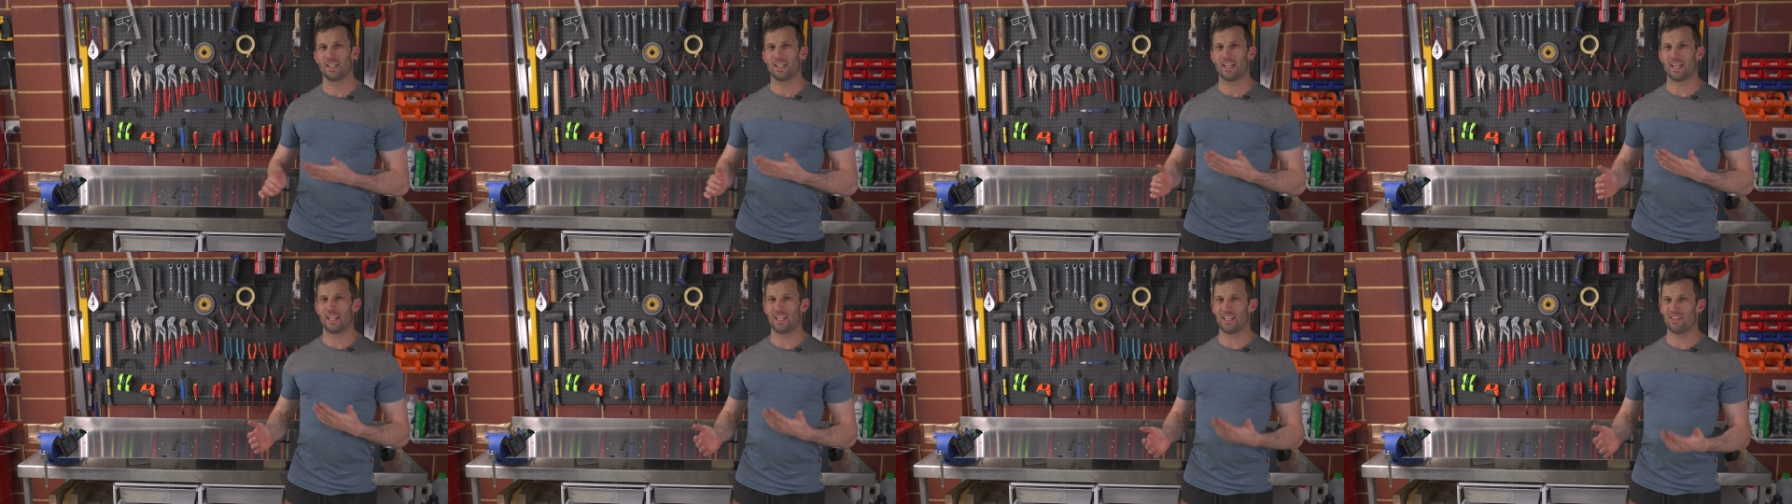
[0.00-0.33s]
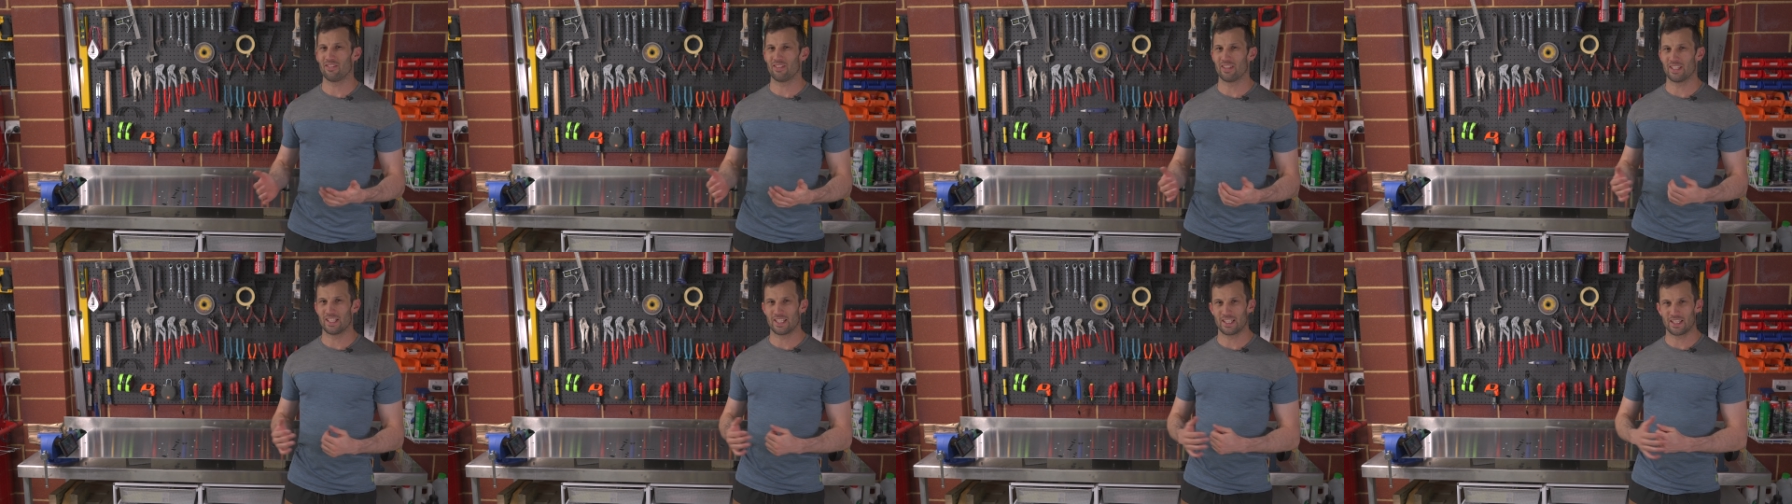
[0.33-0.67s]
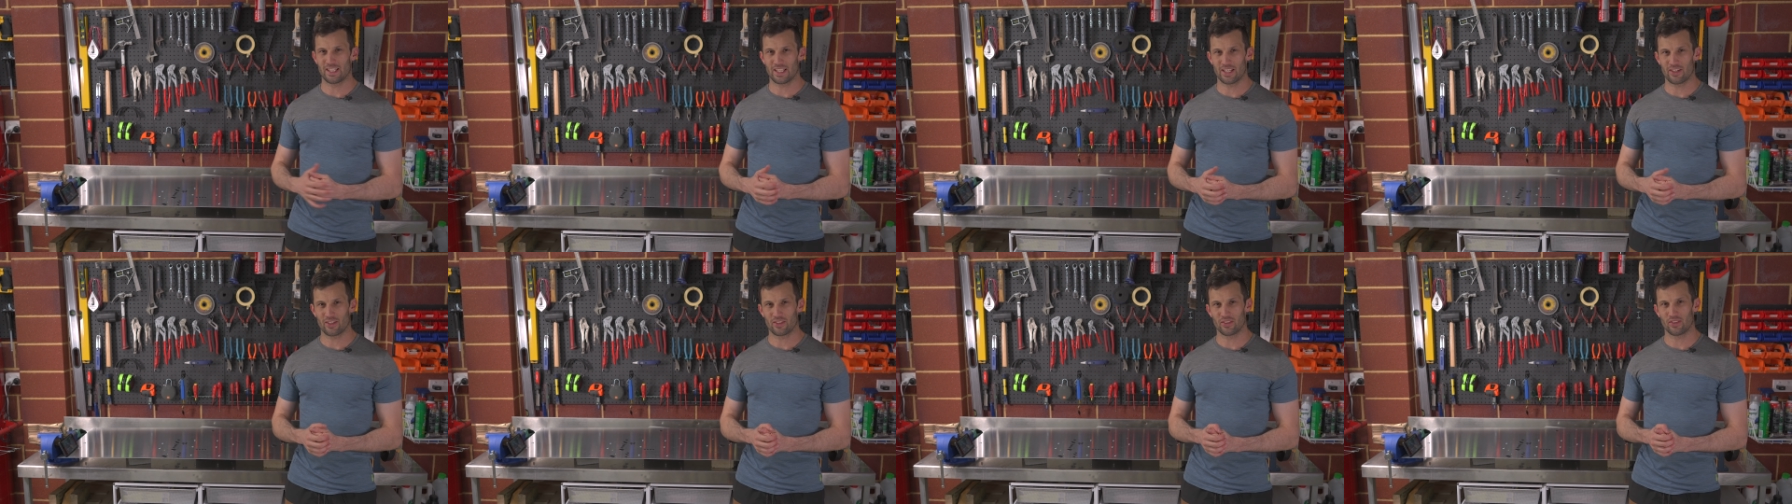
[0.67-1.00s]
And even then,
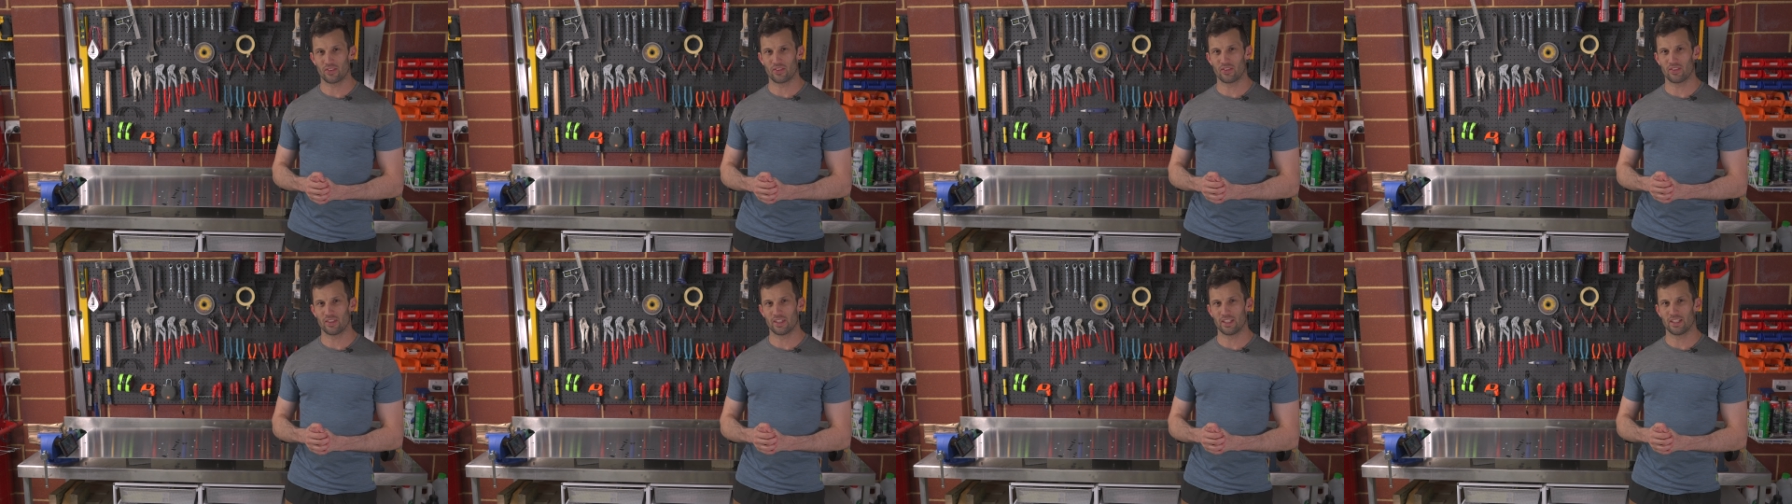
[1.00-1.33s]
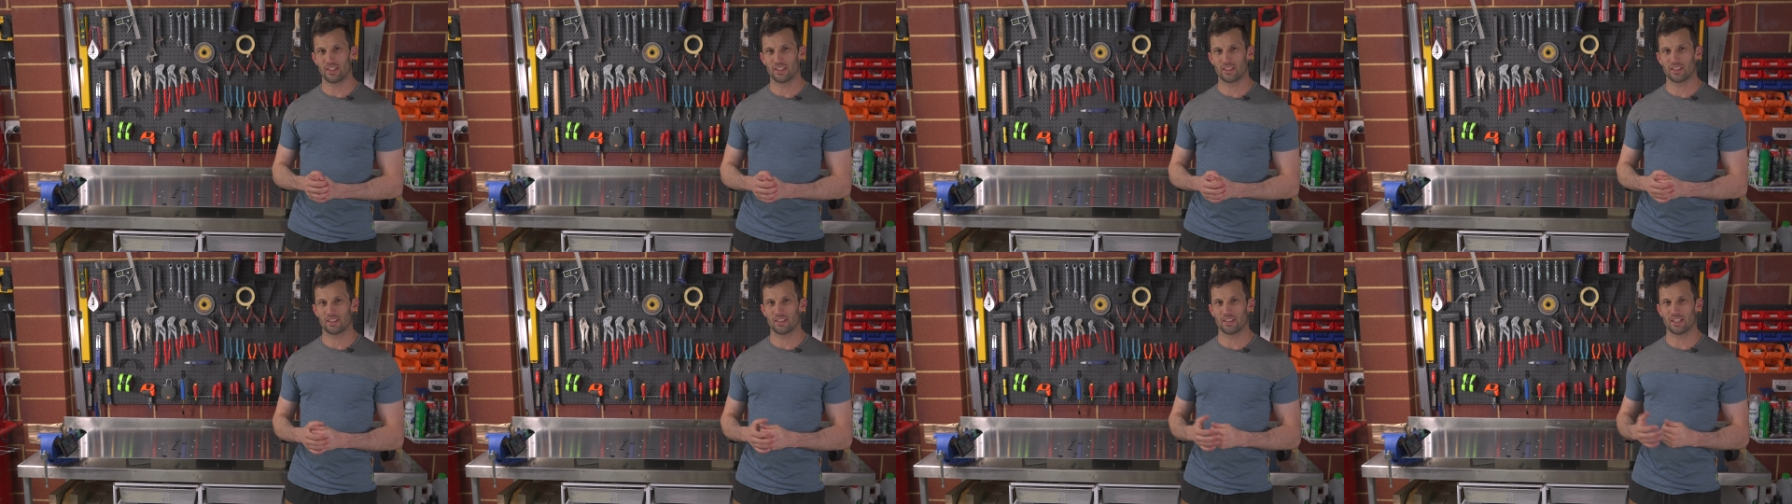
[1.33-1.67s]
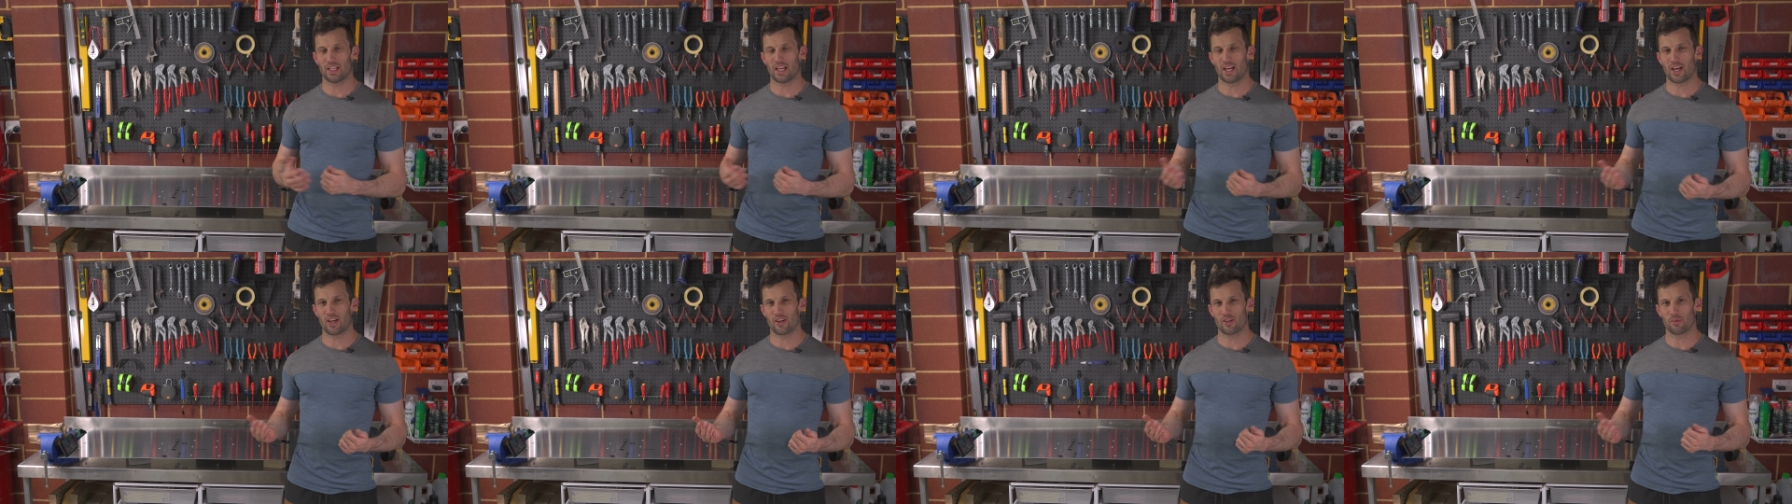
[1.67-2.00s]
they don't sit
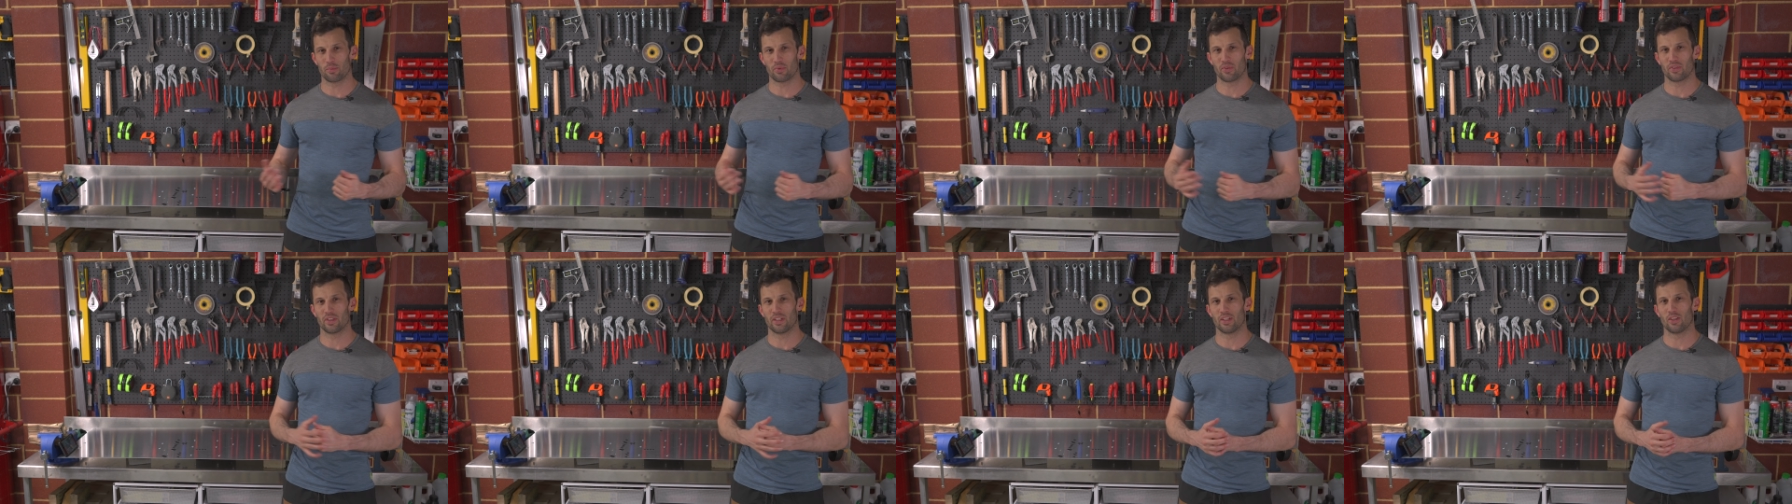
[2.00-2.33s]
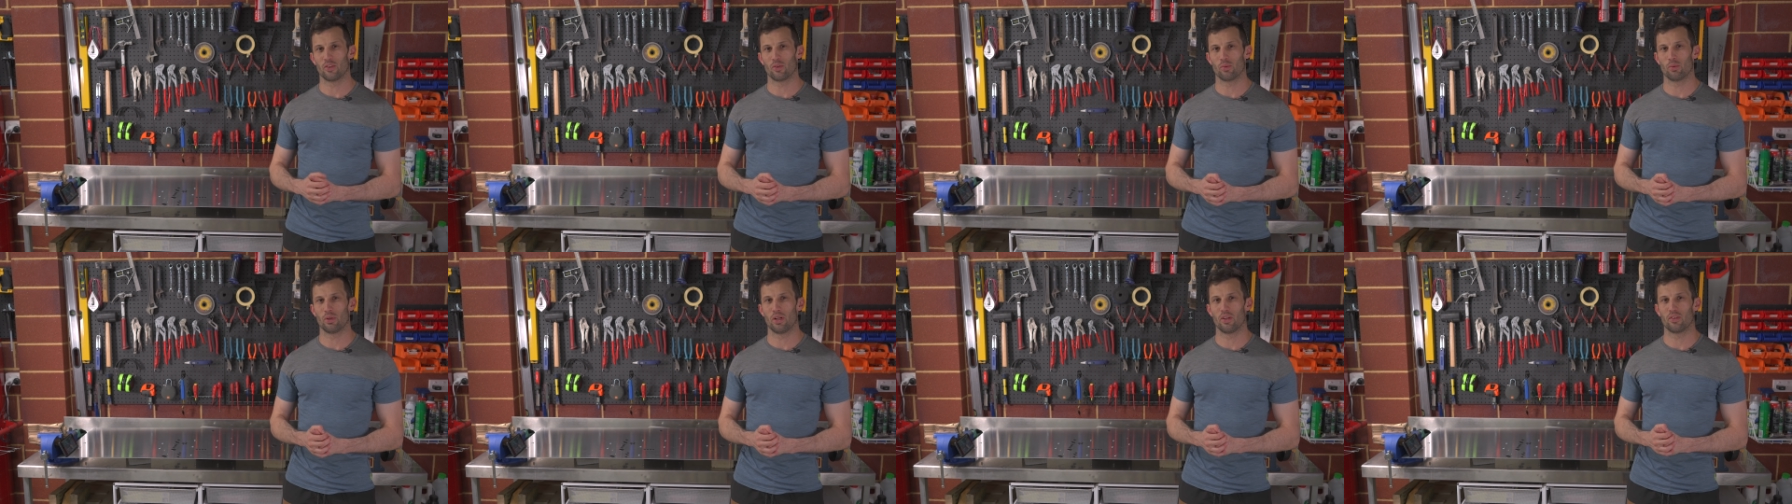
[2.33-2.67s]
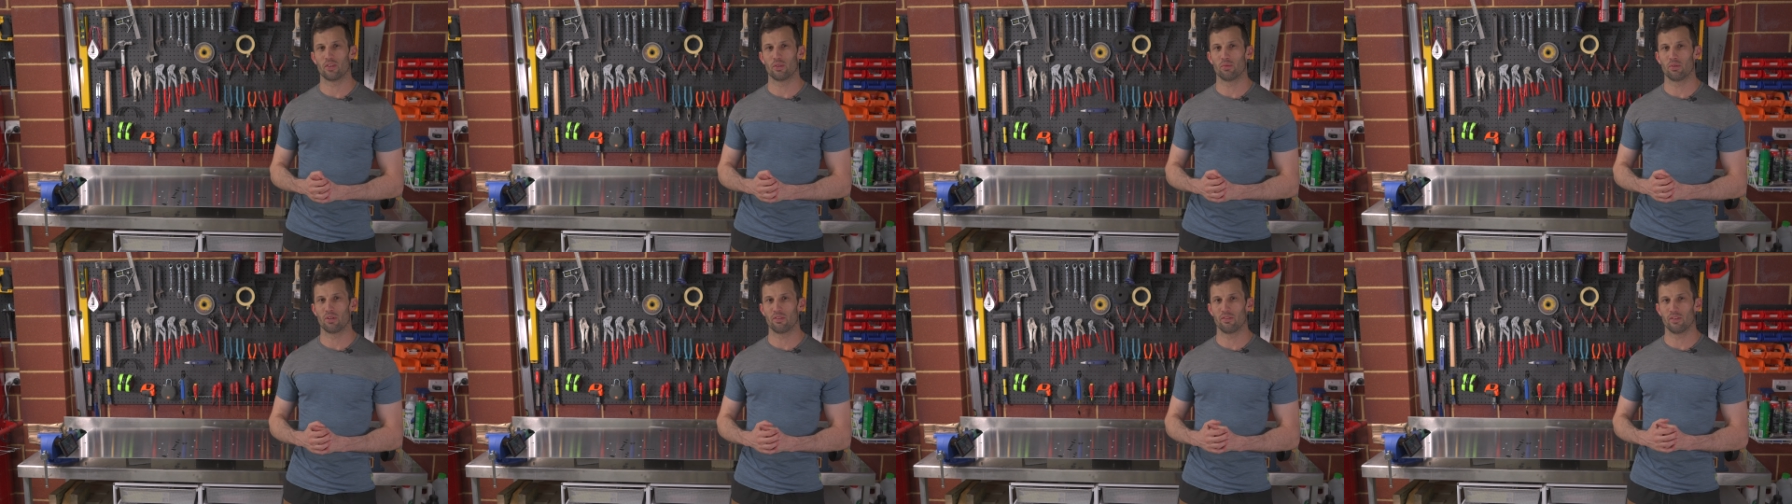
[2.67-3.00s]
100% as well as
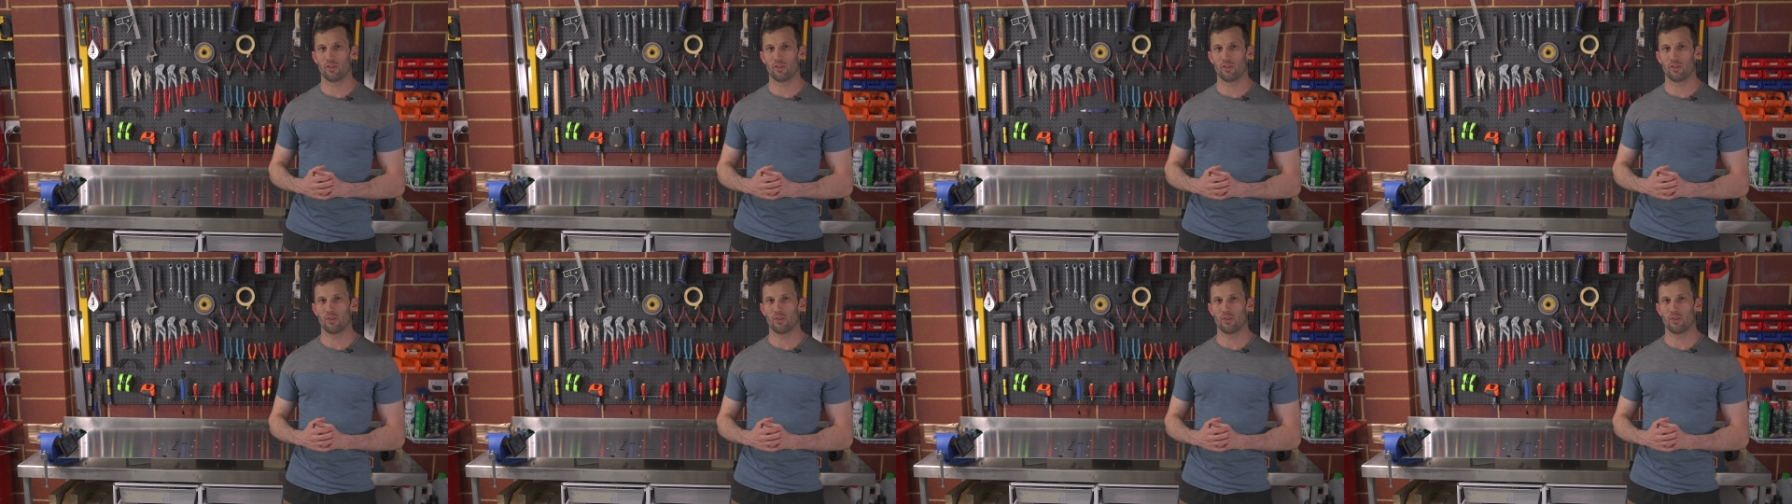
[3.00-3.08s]
I would have